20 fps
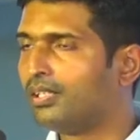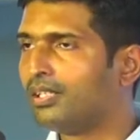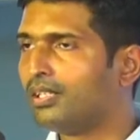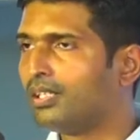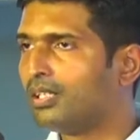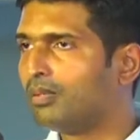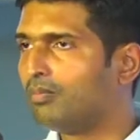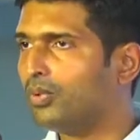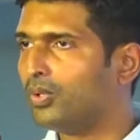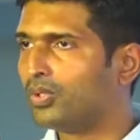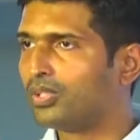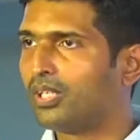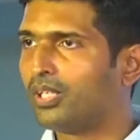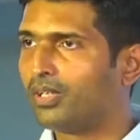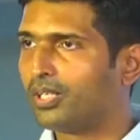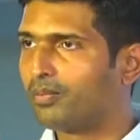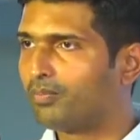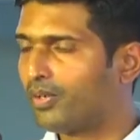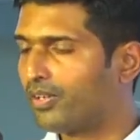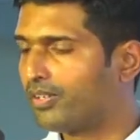Both are
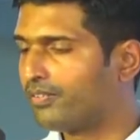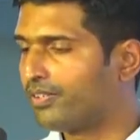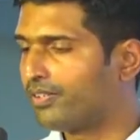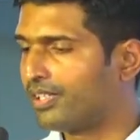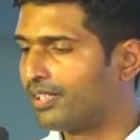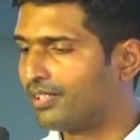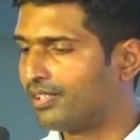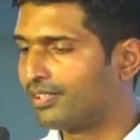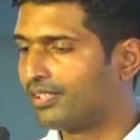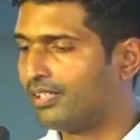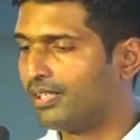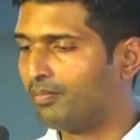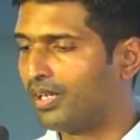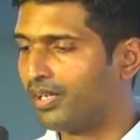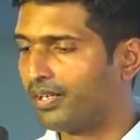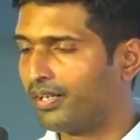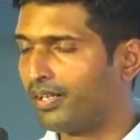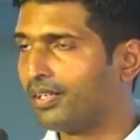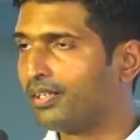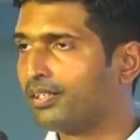1.5 Tesla
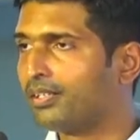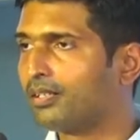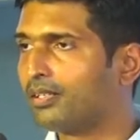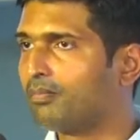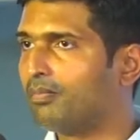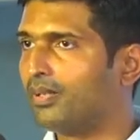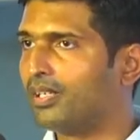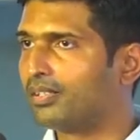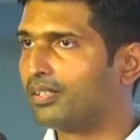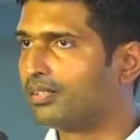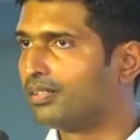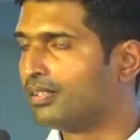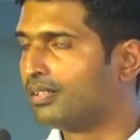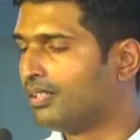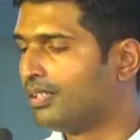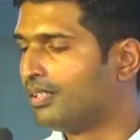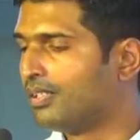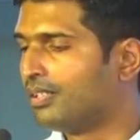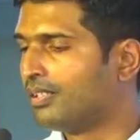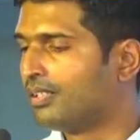MRI, but
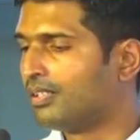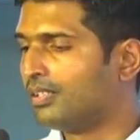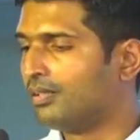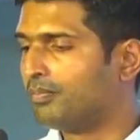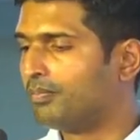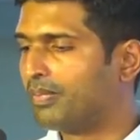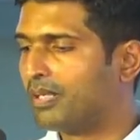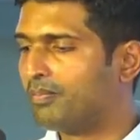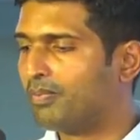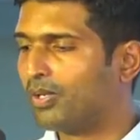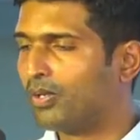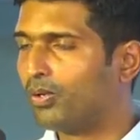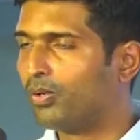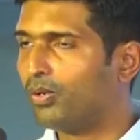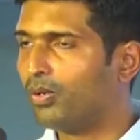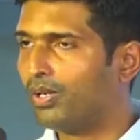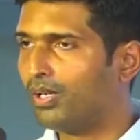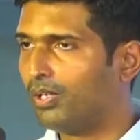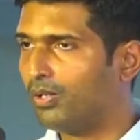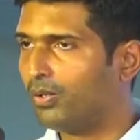people who are
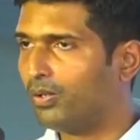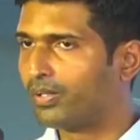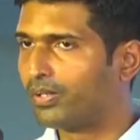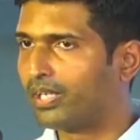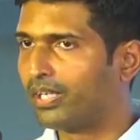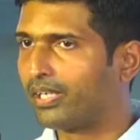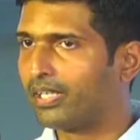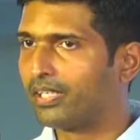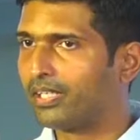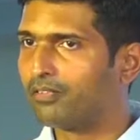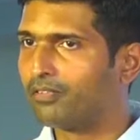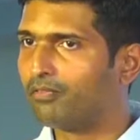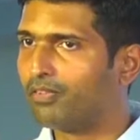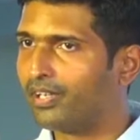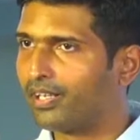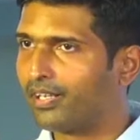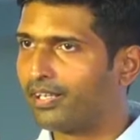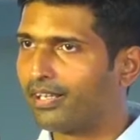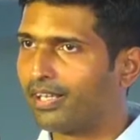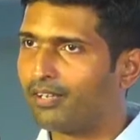looking at it very carefully
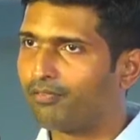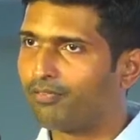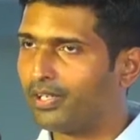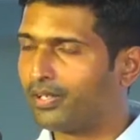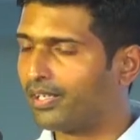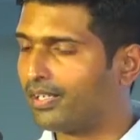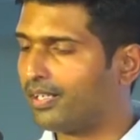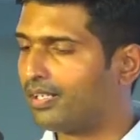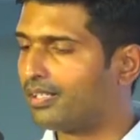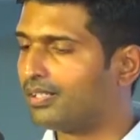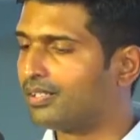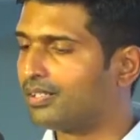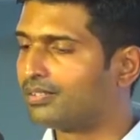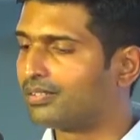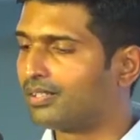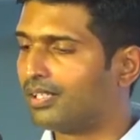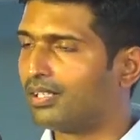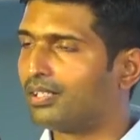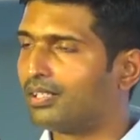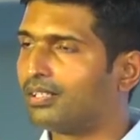can understand the
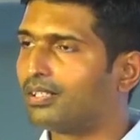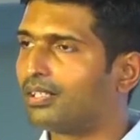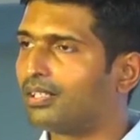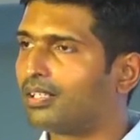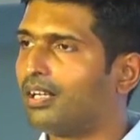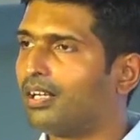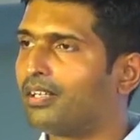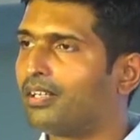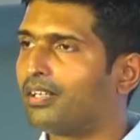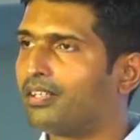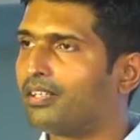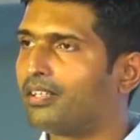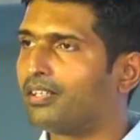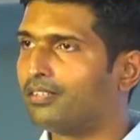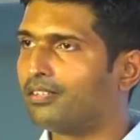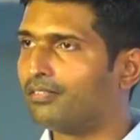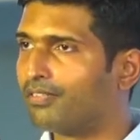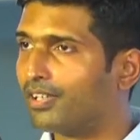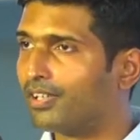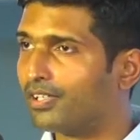kind of resolution
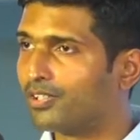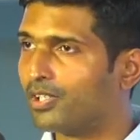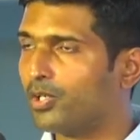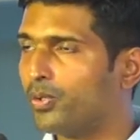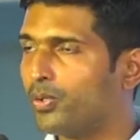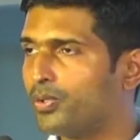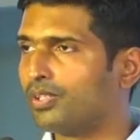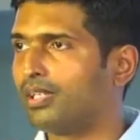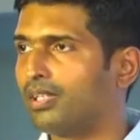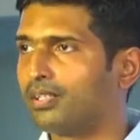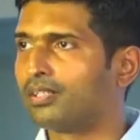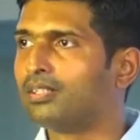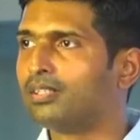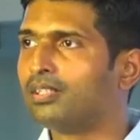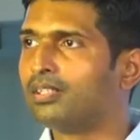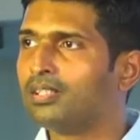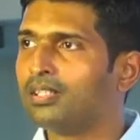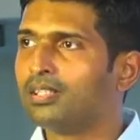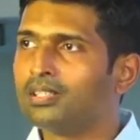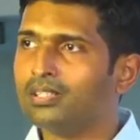that the
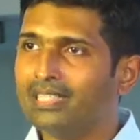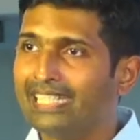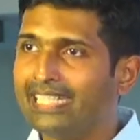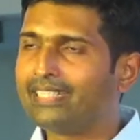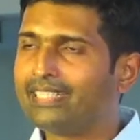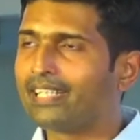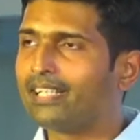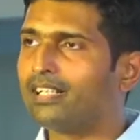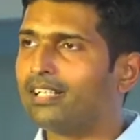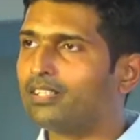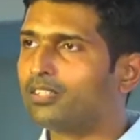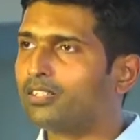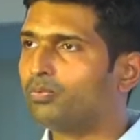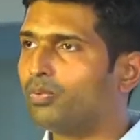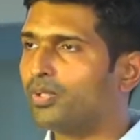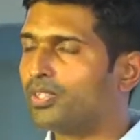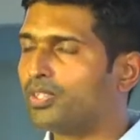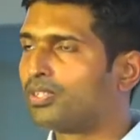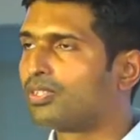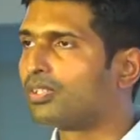details which our
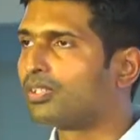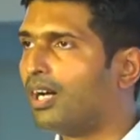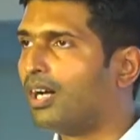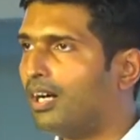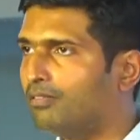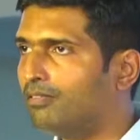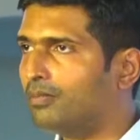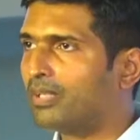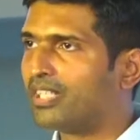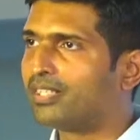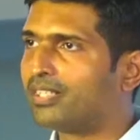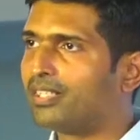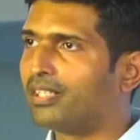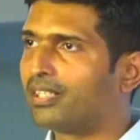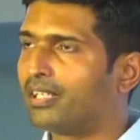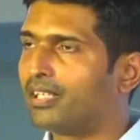machine gives, which